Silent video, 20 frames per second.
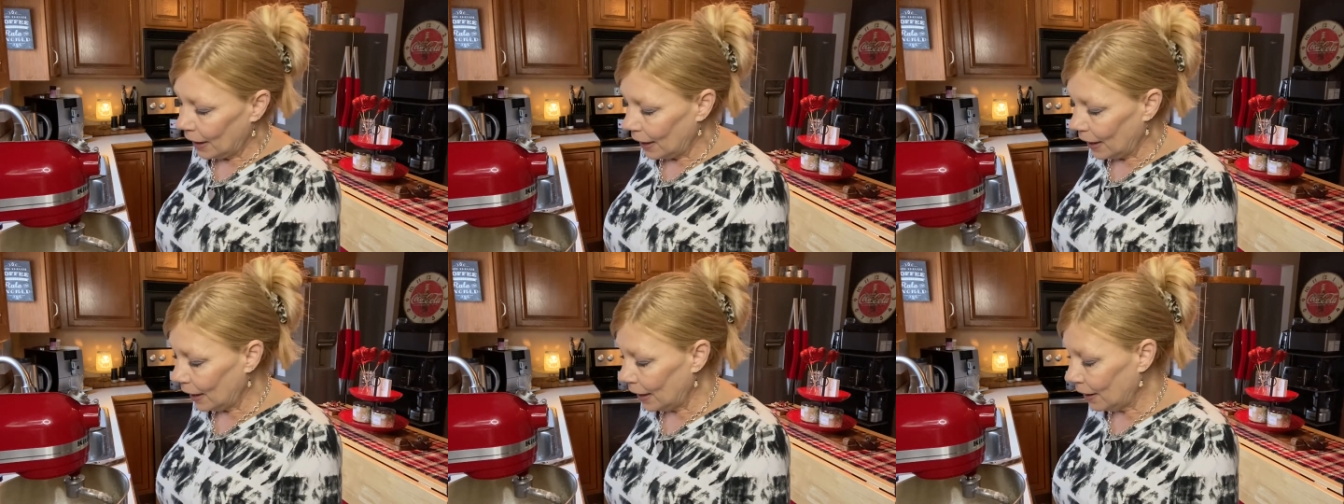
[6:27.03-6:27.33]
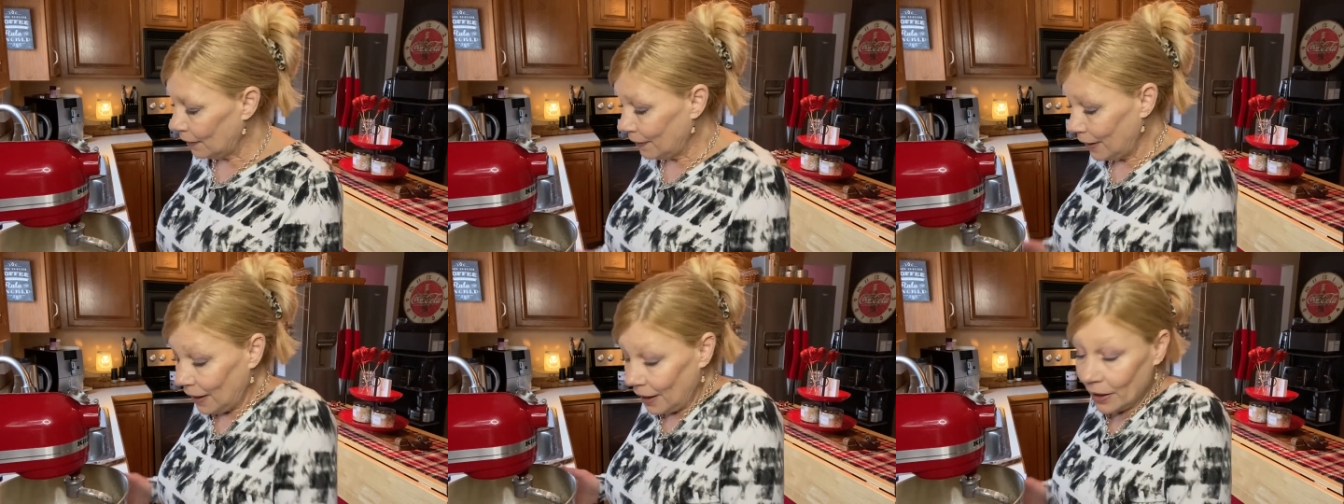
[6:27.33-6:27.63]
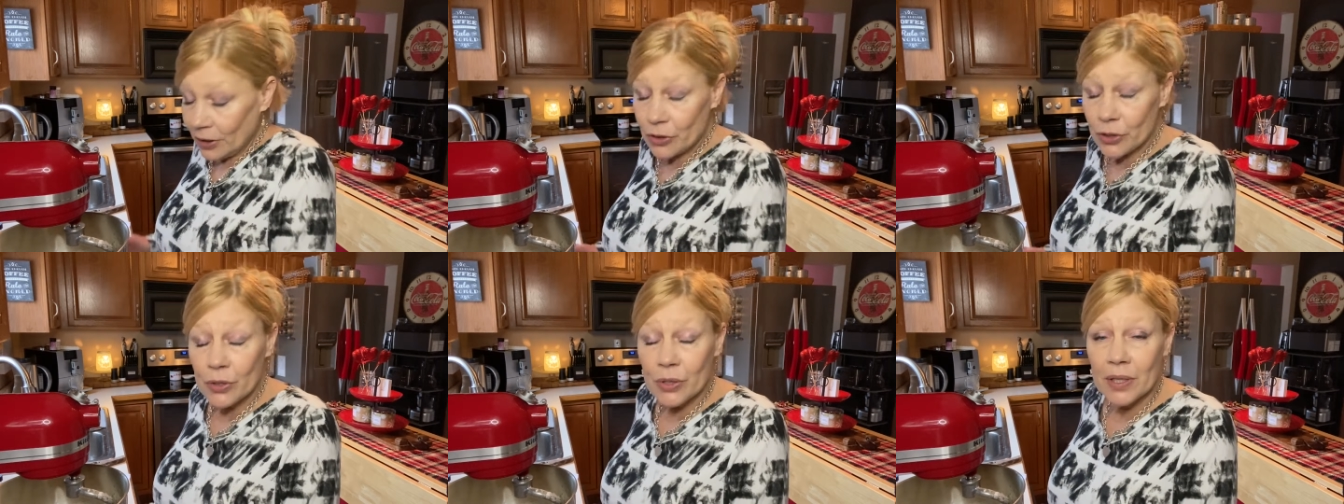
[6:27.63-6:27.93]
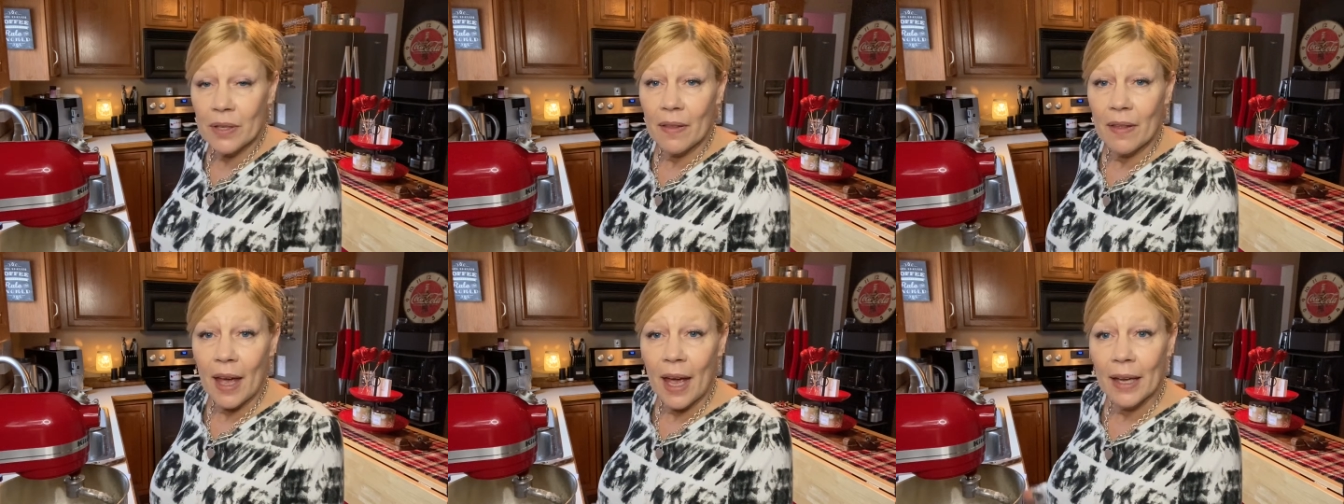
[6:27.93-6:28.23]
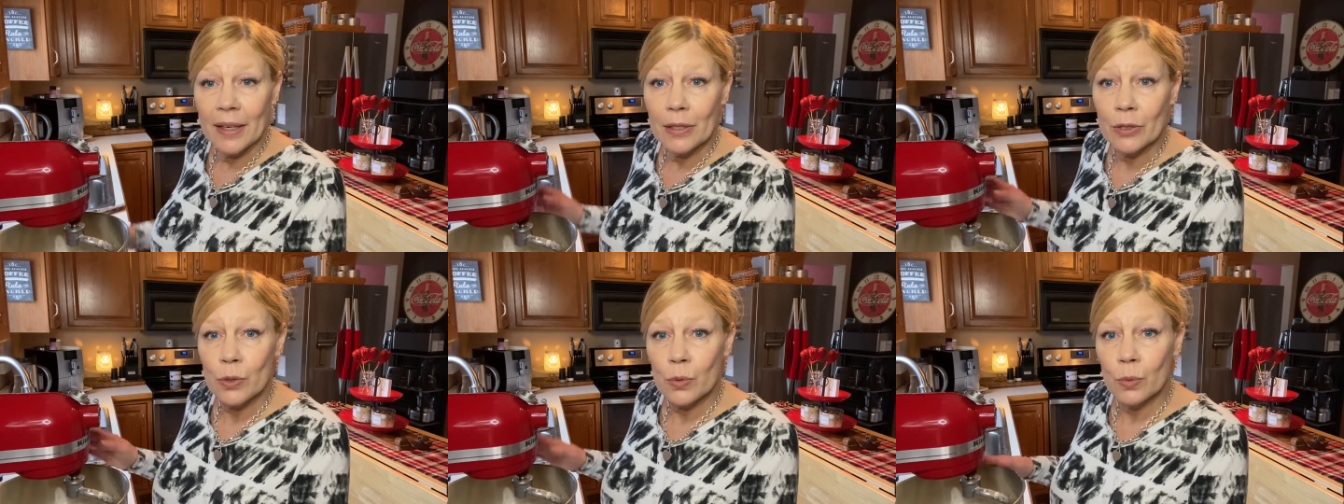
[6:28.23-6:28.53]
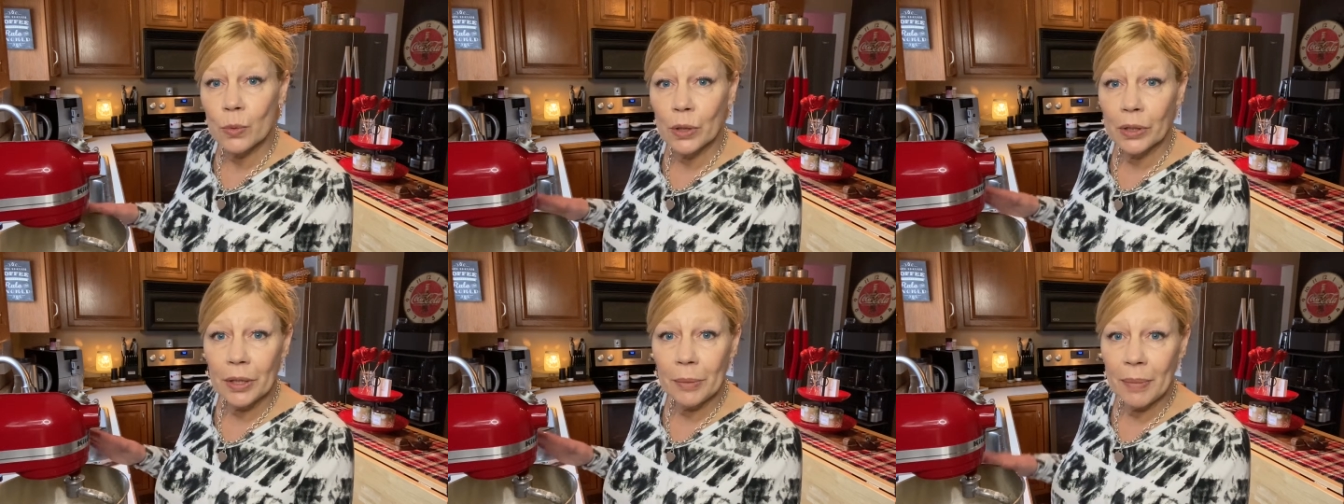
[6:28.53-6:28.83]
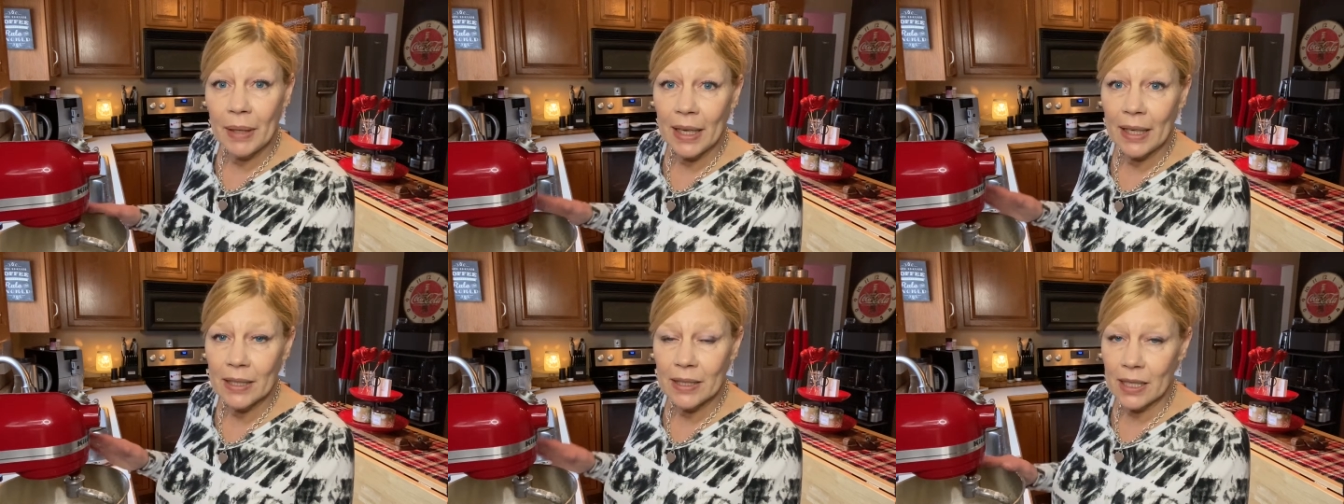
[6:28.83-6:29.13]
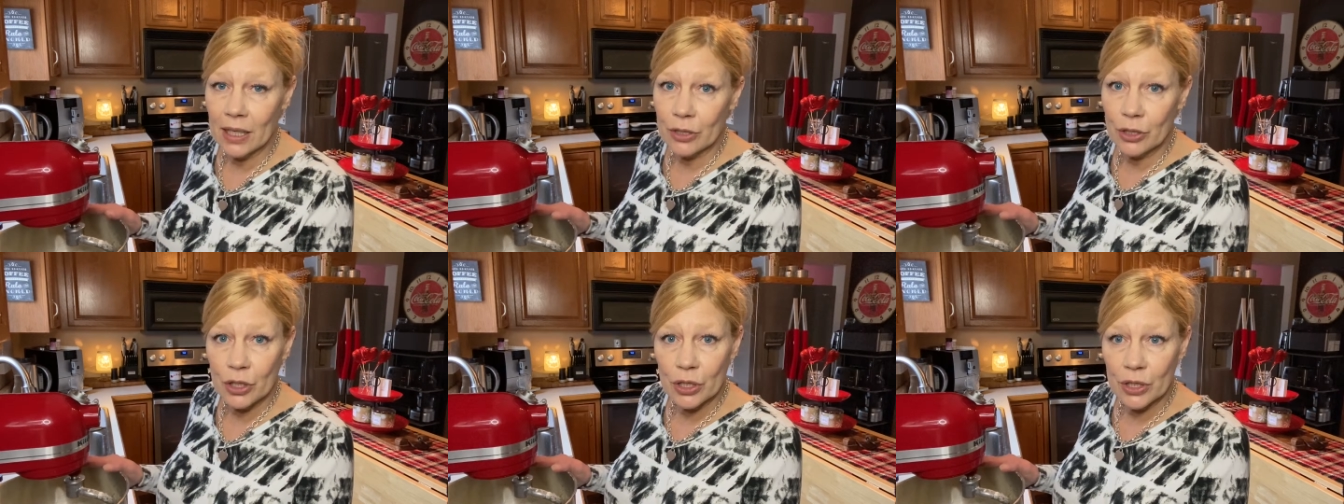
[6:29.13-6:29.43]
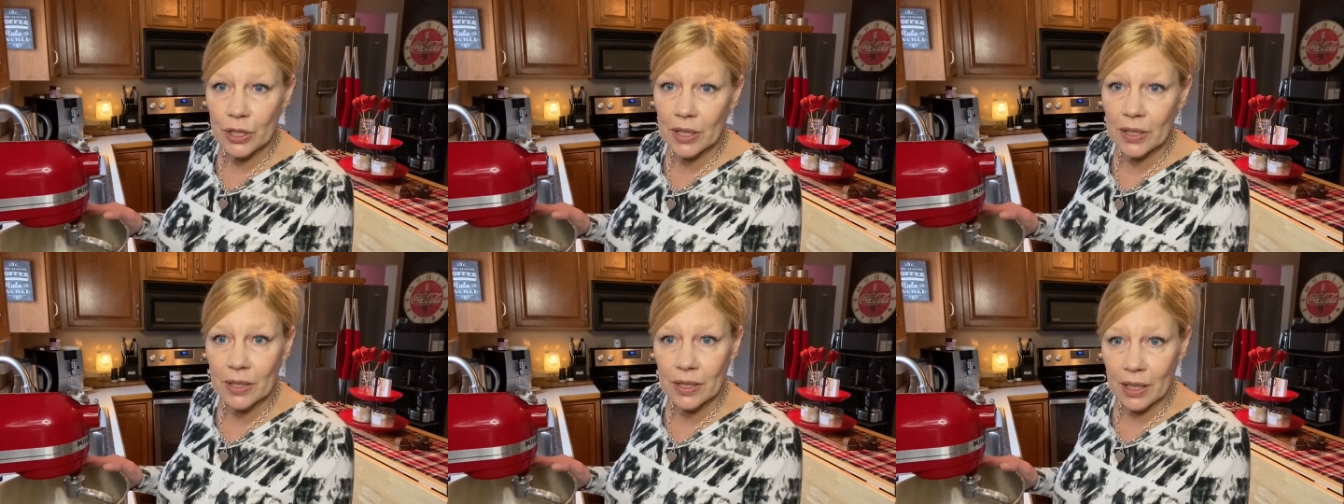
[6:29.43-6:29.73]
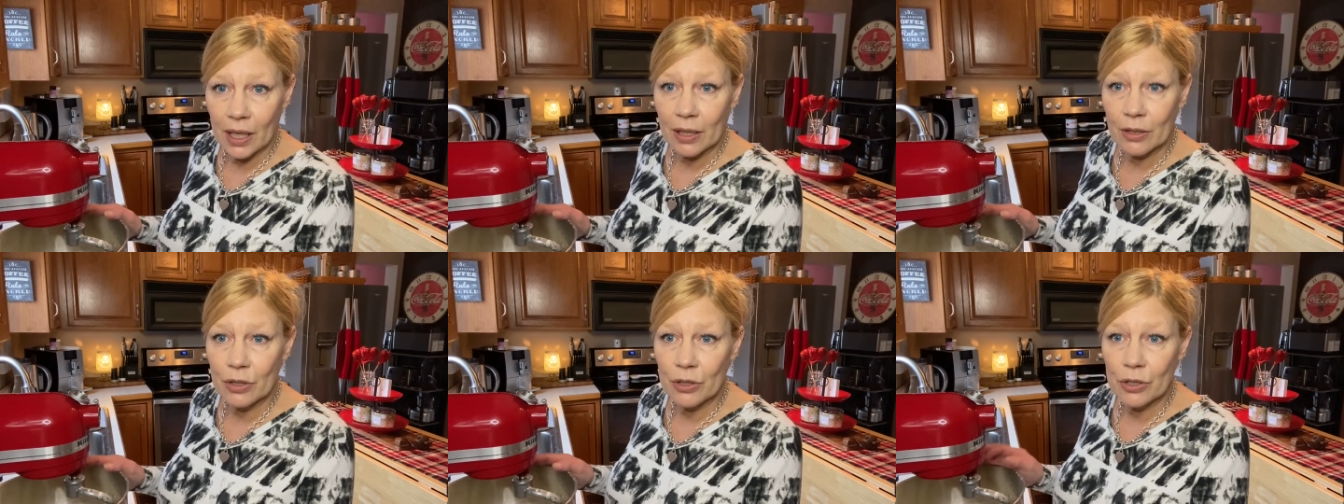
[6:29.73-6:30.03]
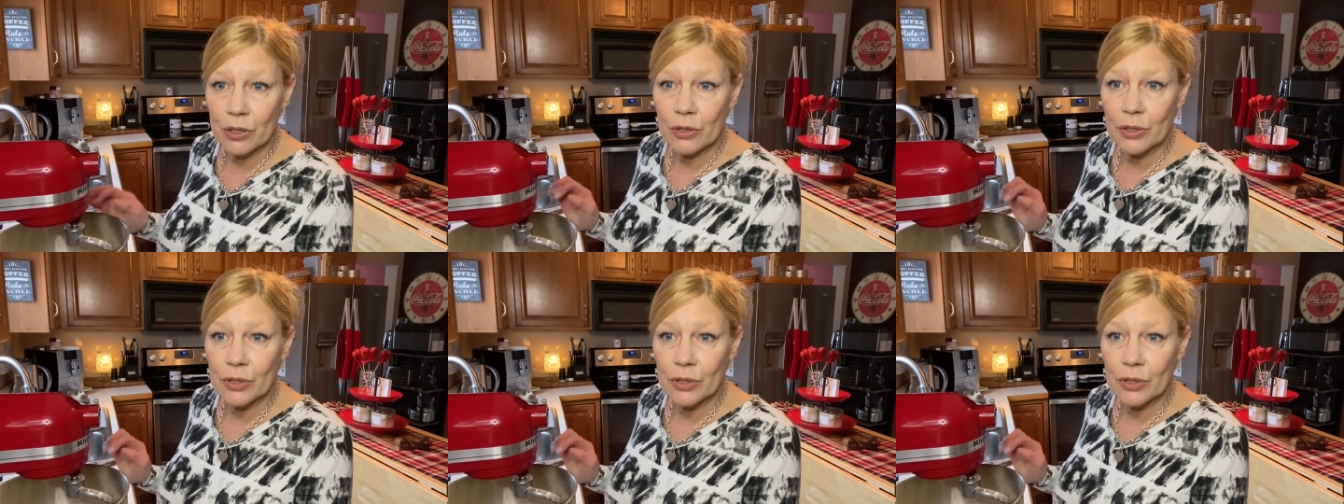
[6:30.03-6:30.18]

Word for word: And the answer to that is really pay attention to the texture.